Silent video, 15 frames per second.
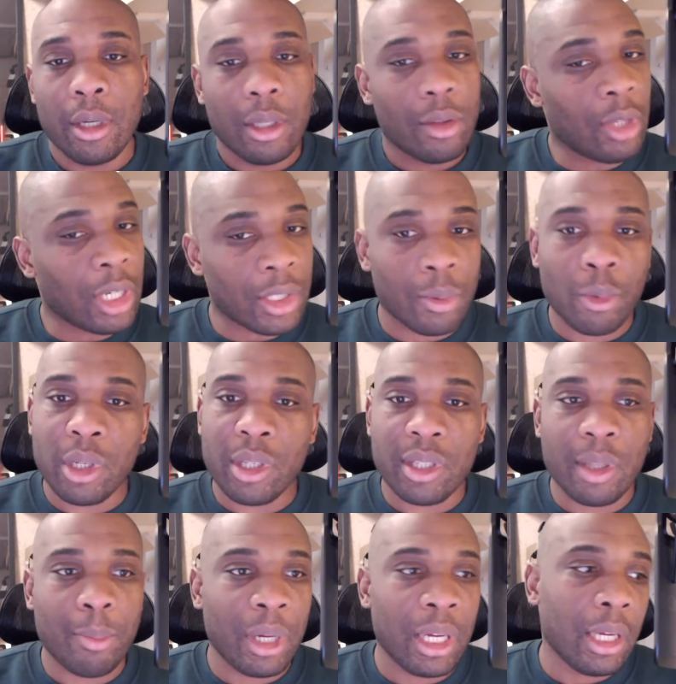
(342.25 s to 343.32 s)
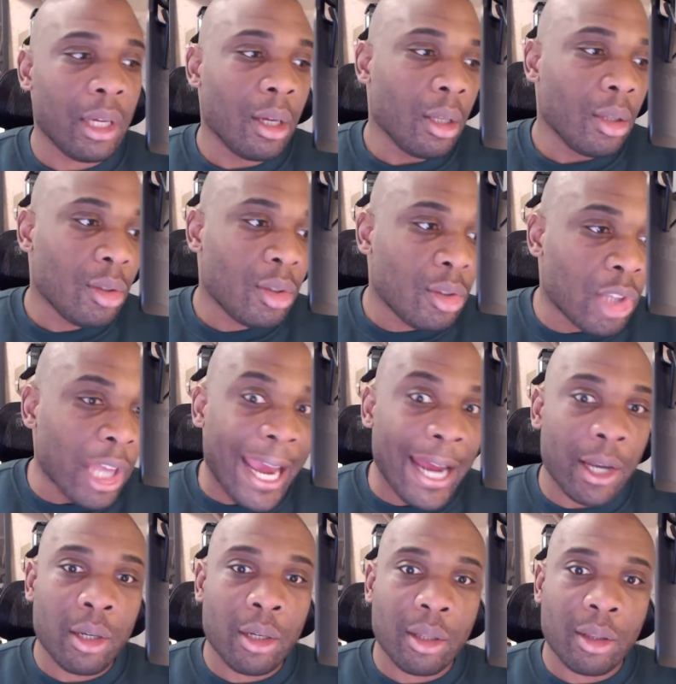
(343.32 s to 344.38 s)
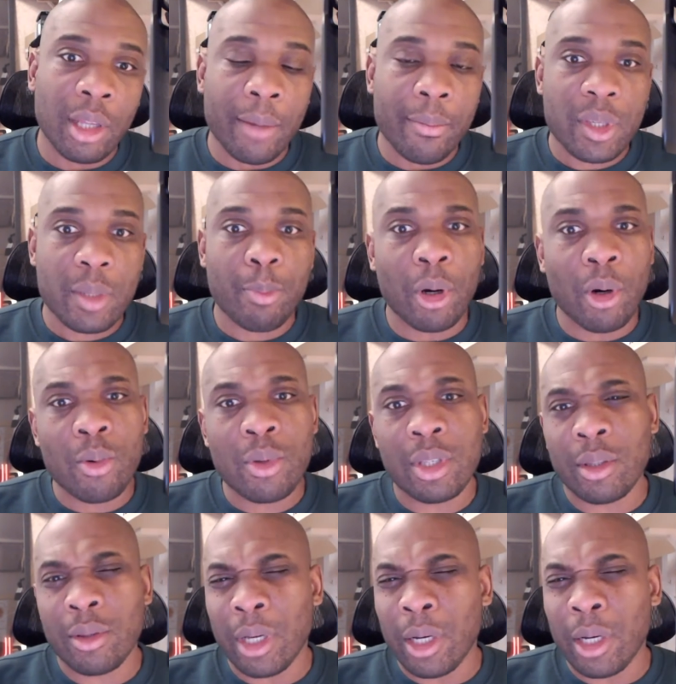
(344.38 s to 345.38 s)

Doesn't want us to be down in the dumps, but also